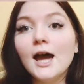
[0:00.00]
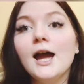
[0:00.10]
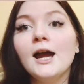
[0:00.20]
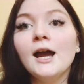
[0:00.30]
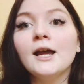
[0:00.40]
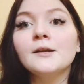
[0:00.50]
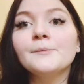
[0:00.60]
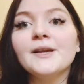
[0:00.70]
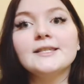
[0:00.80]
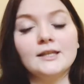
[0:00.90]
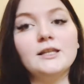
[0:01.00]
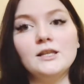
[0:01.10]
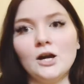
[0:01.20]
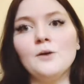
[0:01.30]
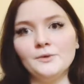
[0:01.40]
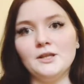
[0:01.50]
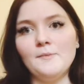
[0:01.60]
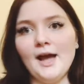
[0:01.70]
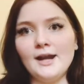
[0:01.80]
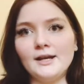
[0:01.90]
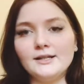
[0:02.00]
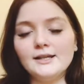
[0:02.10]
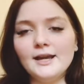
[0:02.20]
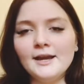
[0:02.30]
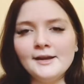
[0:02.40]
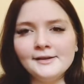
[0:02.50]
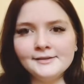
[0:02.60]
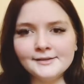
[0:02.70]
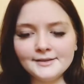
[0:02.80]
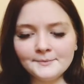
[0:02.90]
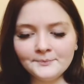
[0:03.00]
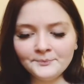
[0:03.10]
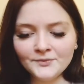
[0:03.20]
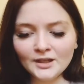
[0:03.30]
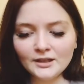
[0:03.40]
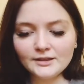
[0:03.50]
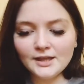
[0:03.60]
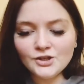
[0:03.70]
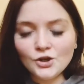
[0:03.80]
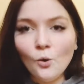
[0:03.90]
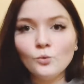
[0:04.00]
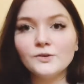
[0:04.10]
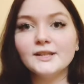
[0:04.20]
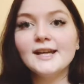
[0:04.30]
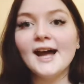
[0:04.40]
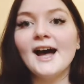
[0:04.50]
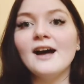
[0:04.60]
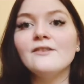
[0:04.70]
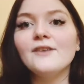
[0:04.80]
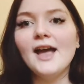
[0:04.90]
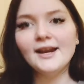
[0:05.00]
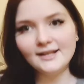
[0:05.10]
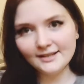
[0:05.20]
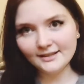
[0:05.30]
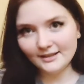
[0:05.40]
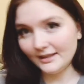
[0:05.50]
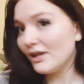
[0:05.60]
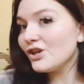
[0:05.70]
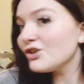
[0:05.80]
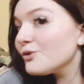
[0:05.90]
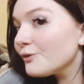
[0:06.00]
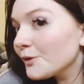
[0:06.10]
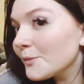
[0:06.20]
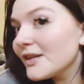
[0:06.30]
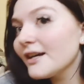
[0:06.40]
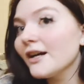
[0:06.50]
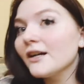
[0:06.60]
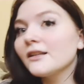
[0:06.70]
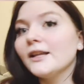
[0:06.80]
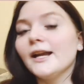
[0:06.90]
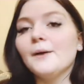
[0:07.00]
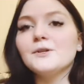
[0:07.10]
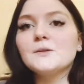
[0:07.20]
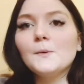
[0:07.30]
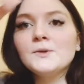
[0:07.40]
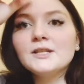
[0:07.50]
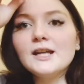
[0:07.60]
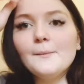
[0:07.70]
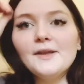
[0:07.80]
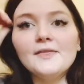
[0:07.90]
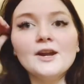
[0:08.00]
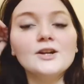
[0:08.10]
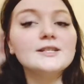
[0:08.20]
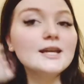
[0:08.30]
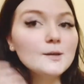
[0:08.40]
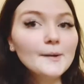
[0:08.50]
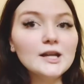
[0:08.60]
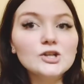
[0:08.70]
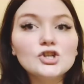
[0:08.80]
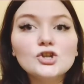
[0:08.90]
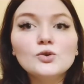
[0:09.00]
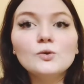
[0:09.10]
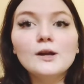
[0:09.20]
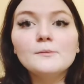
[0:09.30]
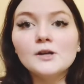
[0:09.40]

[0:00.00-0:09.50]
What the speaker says: And basically they got really panicked, and they don't really have anything that they can do for me there. Like, I was supposed to come in there, take a bite and chew, and